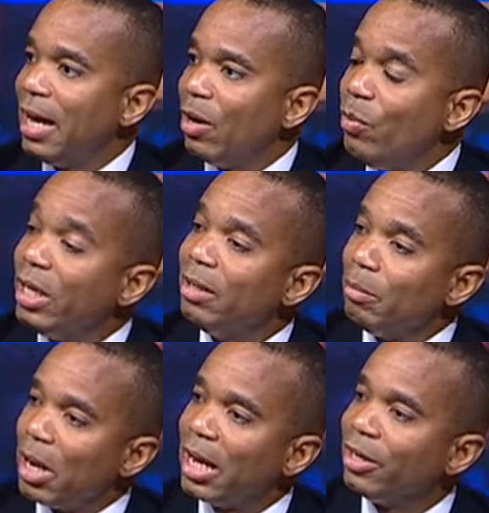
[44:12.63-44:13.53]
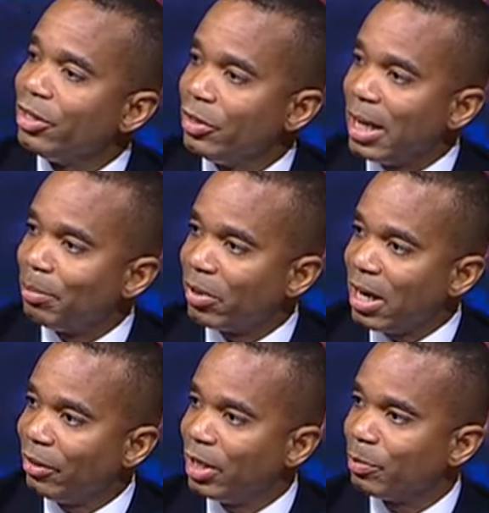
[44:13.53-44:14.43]
And we can monitor that
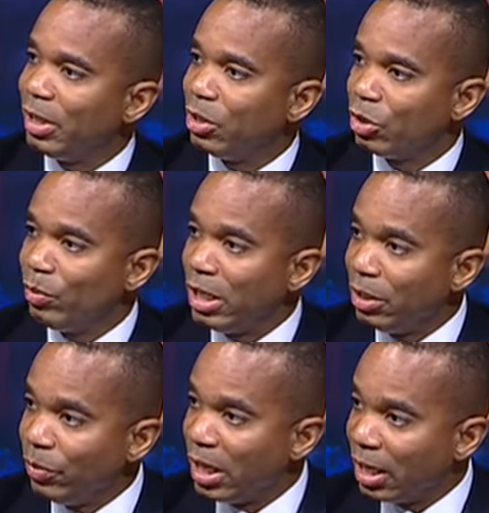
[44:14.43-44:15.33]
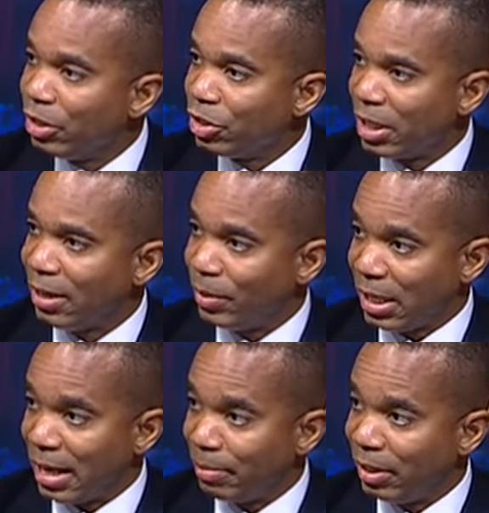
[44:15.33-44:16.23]
progress because we understand what's
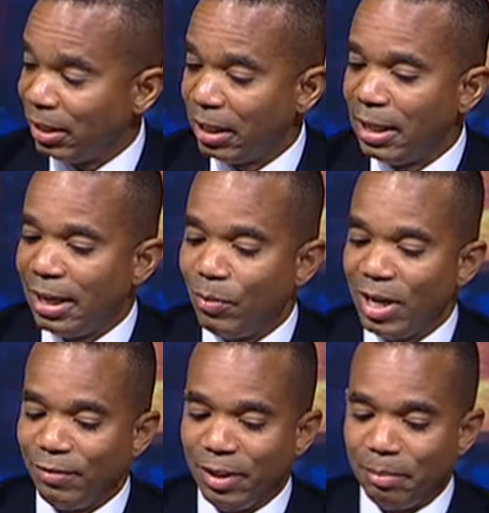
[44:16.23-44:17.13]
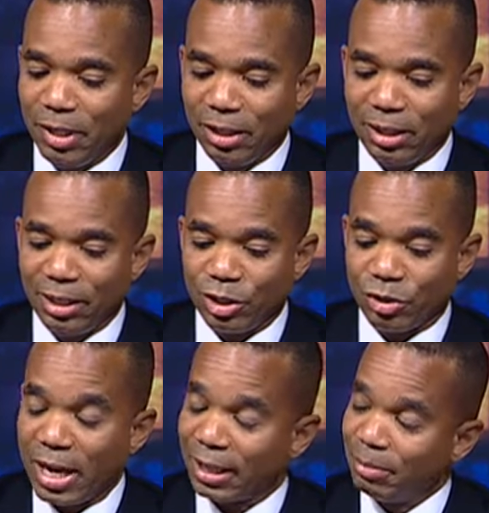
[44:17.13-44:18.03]
happening, and we have the ability to
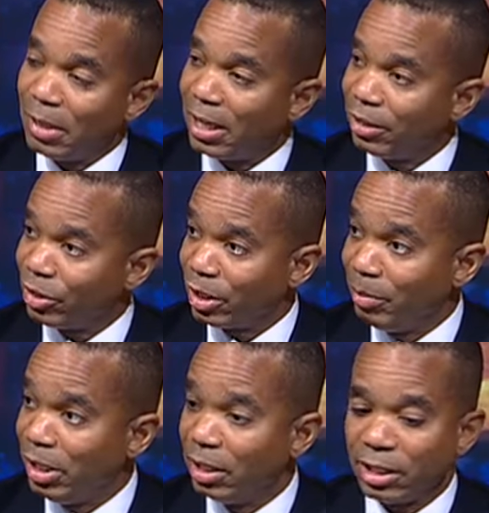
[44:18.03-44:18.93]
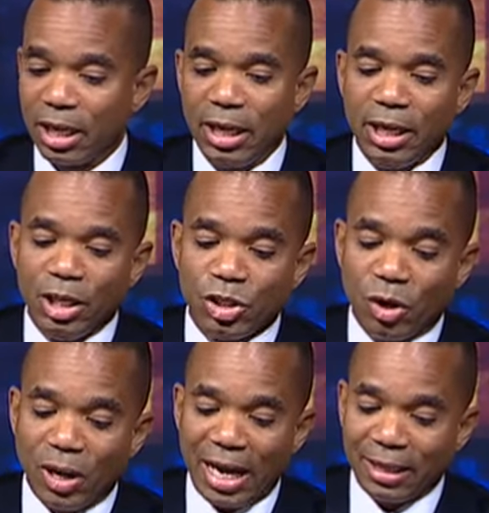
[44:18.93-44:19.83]
track and monitor communities.
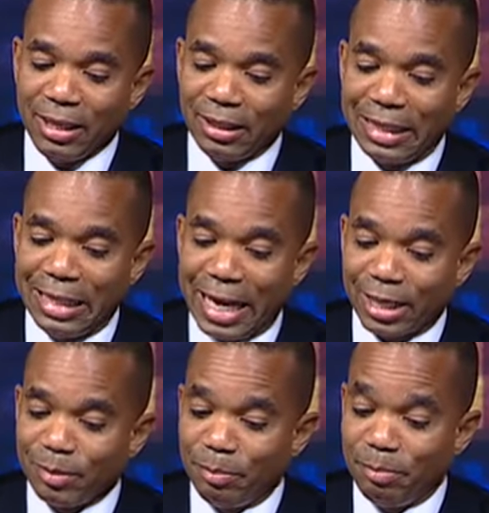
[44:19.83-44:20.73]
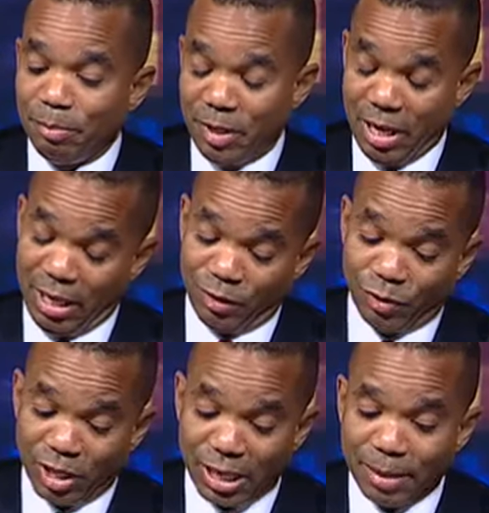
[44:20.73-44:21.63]
So I think the next, as
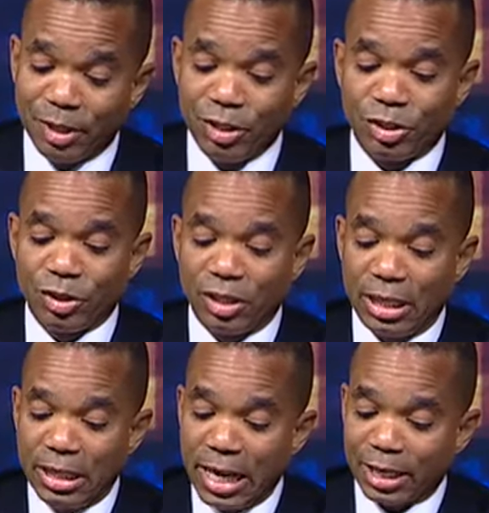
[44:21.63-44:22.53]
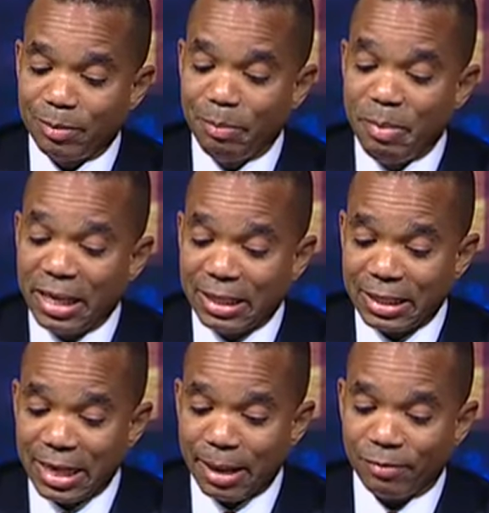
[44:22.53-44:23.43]
far as I'm concerned, the next big
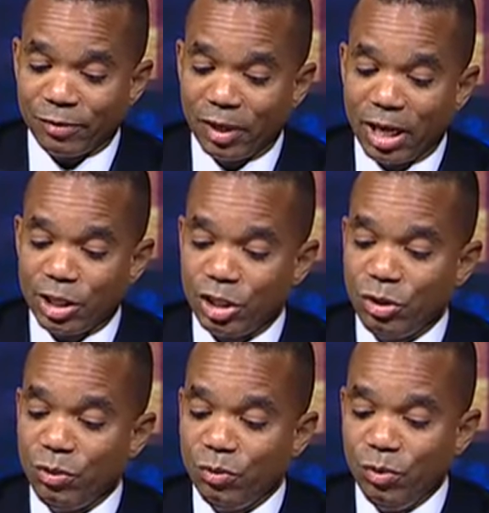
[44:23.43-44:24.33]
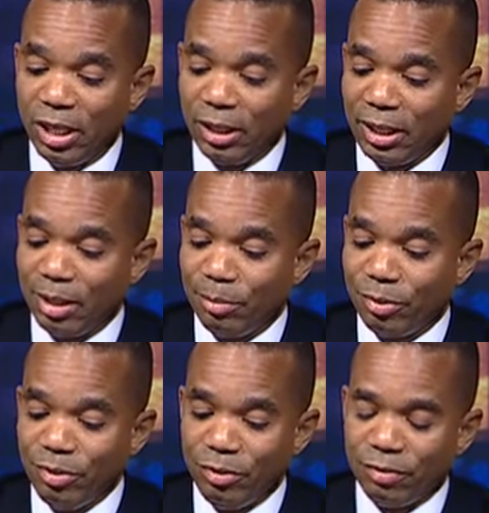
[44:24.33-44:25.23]
step for us to really
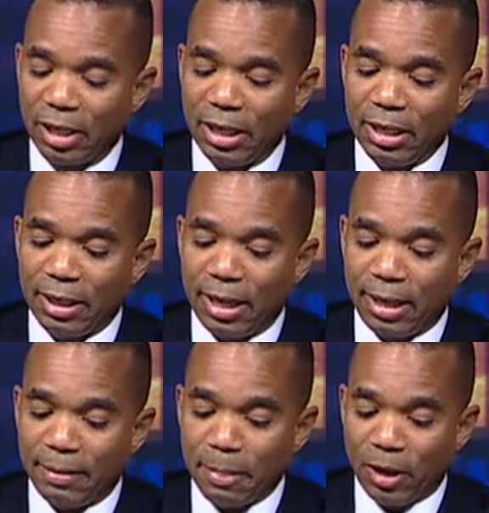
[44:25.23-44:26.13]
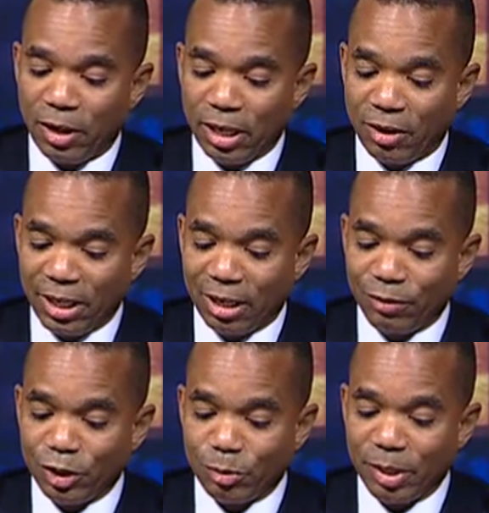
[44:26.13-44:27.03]
improve on
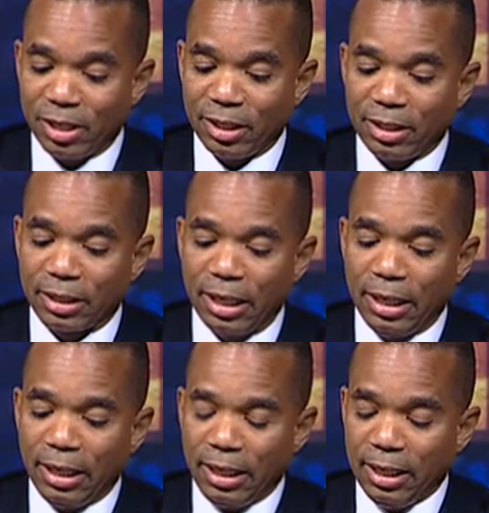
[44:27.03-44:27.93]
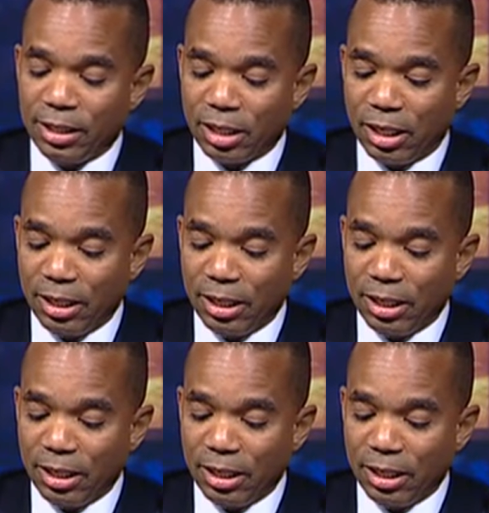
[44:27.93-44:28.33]
health disparities is